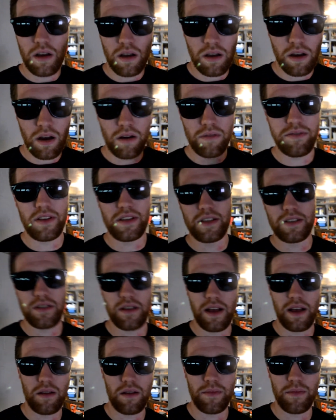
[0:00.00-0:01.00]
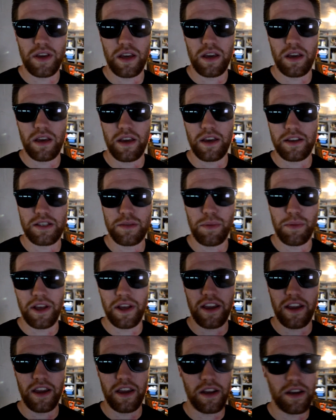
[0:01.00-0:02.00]
Hopefully this will help me
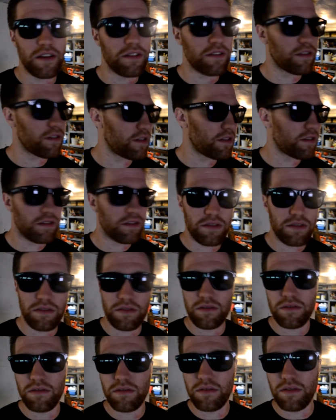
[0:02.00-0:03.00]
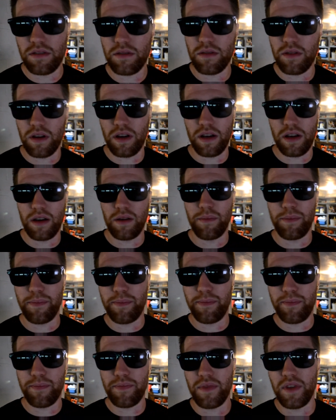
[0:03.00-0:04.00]
explain the
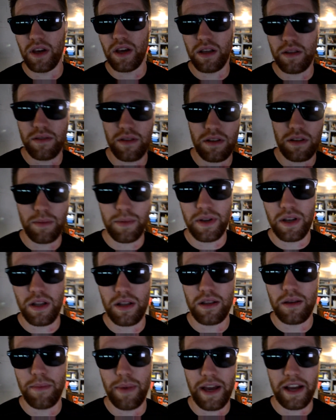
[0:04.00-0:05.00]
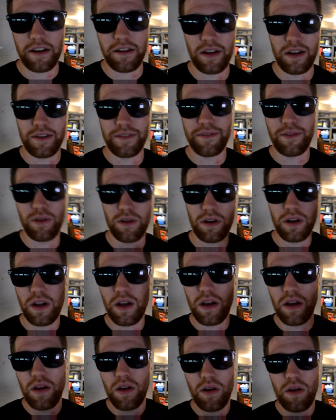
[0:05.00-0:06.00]
little bit of the background for
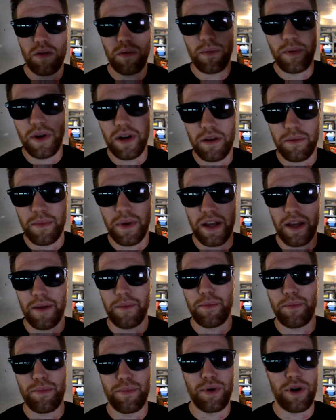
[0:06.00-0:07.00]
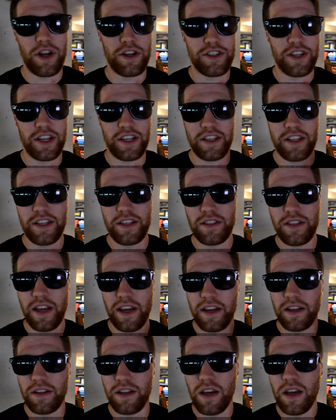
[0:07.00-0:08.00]
what my project
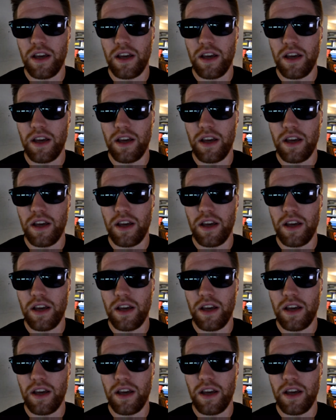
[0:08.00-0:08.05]
entailed.